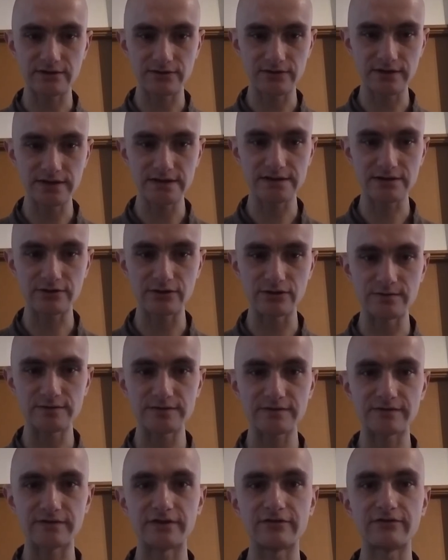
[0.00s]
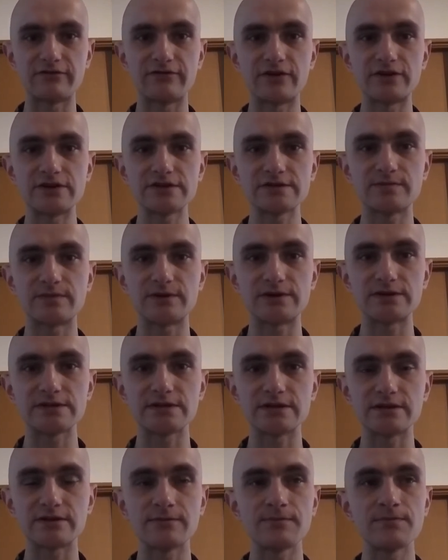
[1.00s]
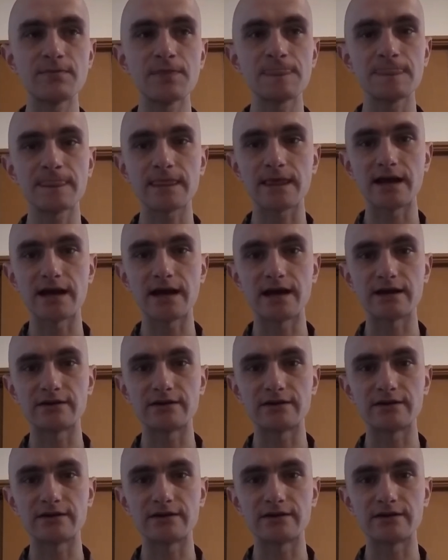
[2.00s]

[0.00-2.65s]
scoops for the first person and